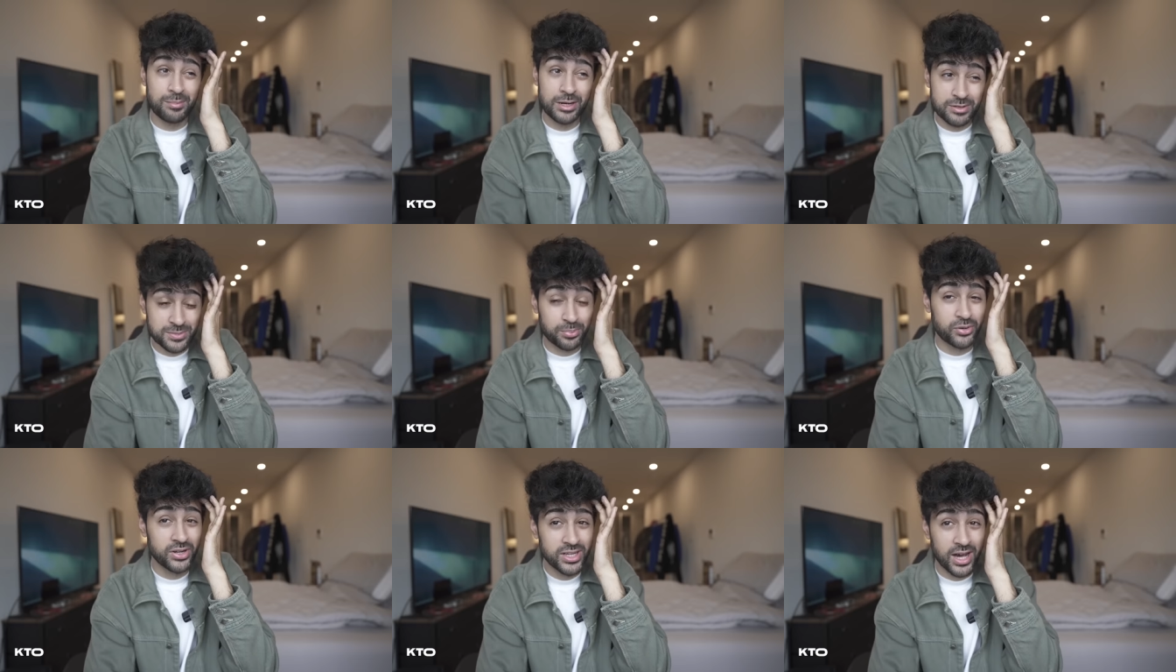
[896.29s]
I mean, it was
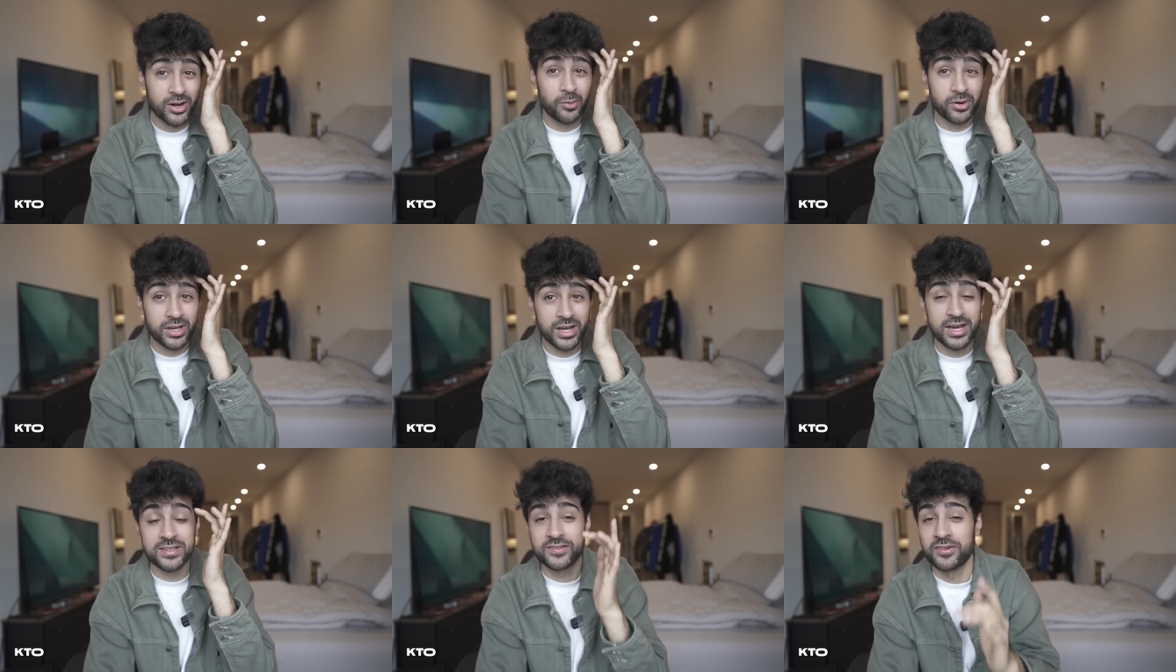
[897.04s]
pretty
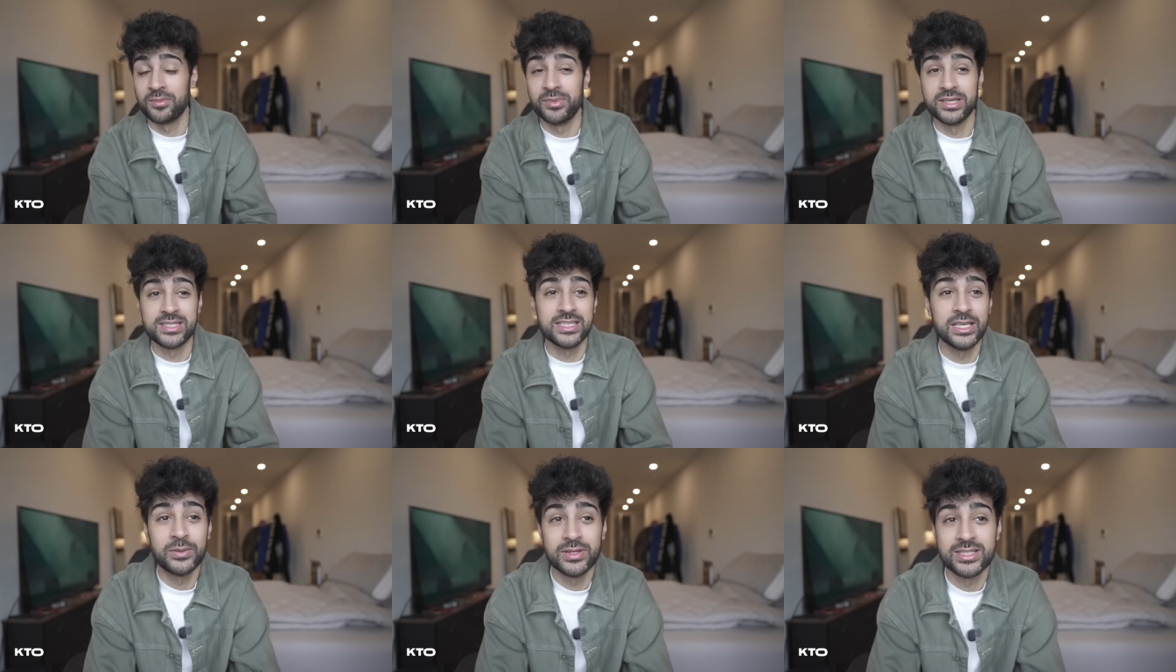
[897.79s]
unorganized from the
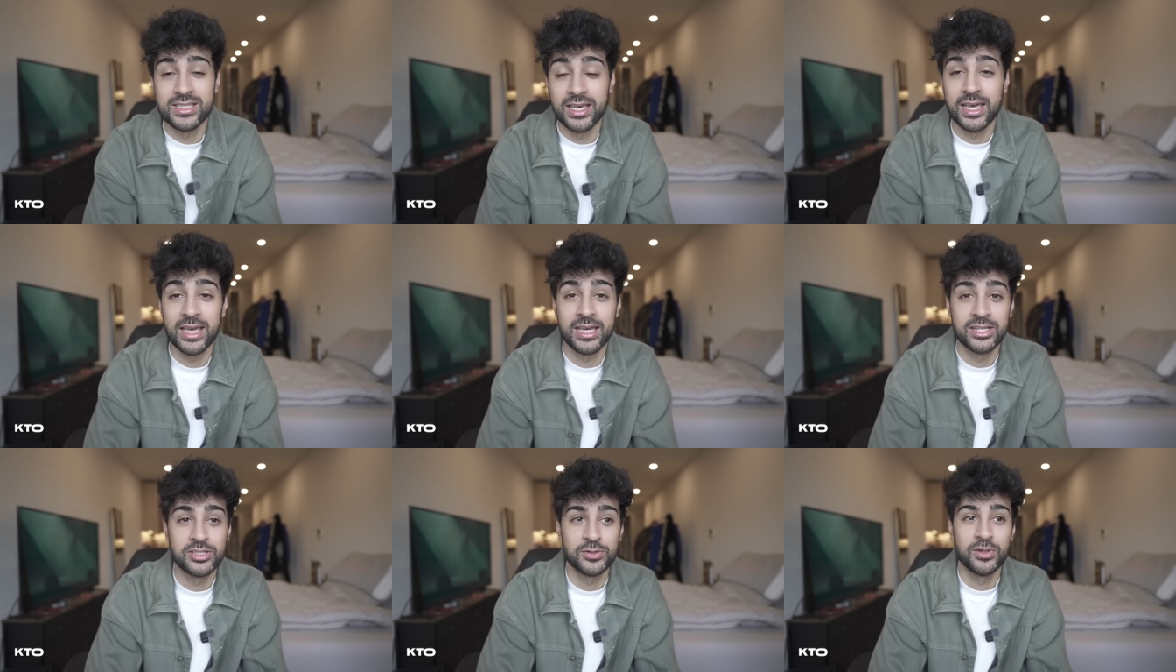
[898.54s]

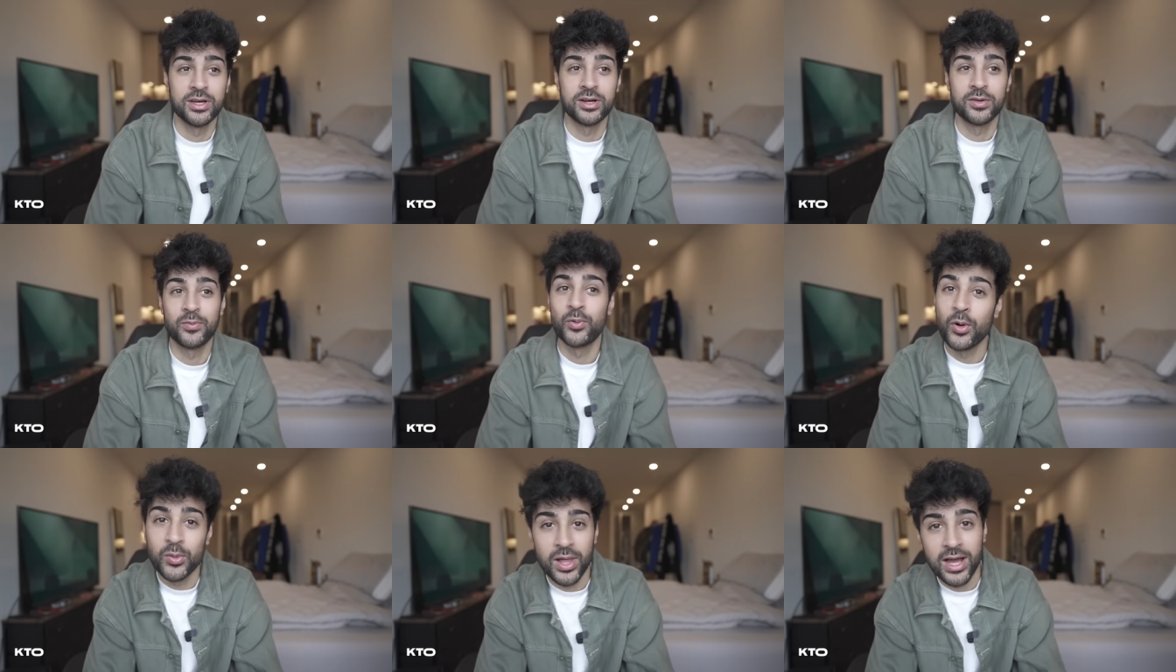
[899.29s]
sequencing to the
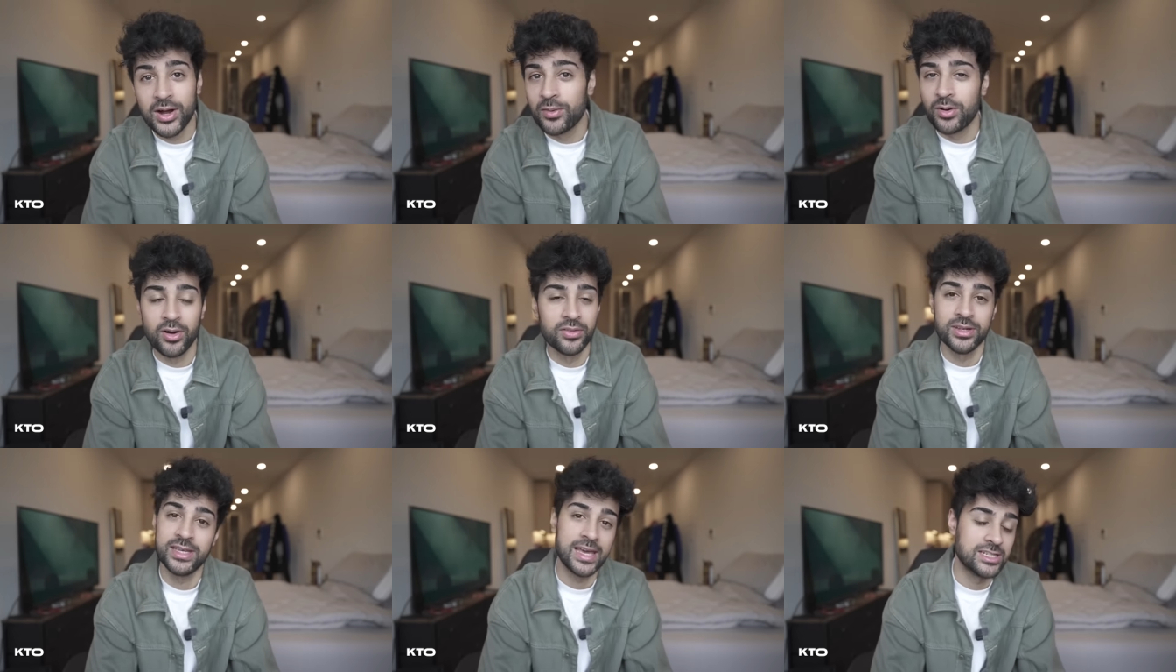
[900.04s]
rollout, all
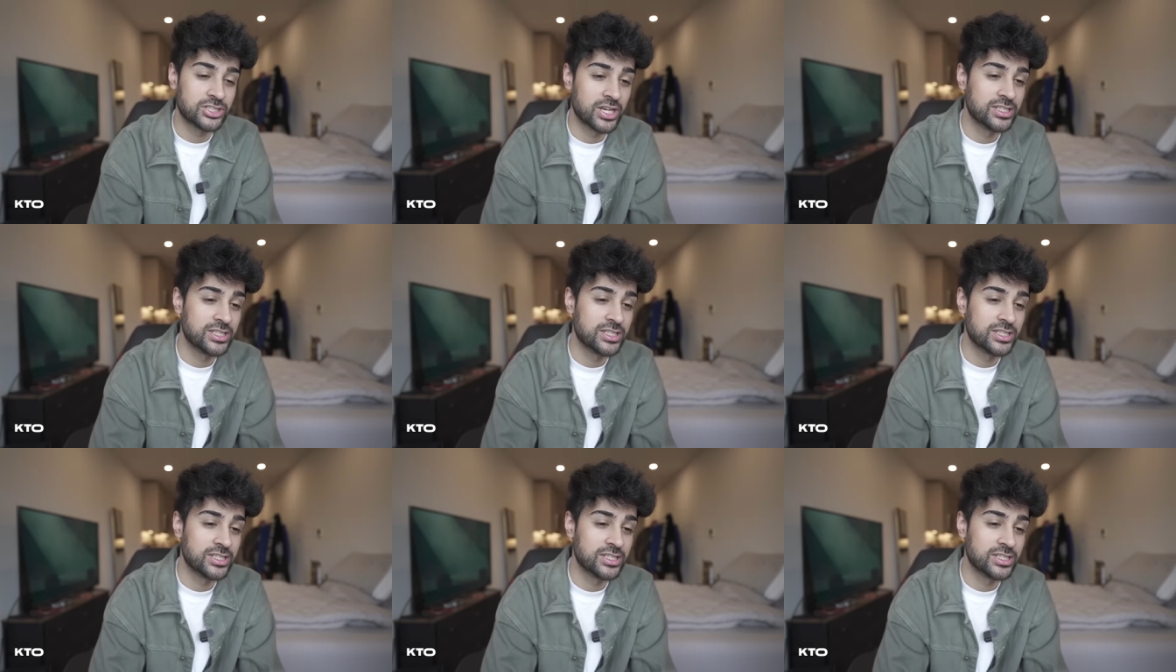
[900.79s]
the date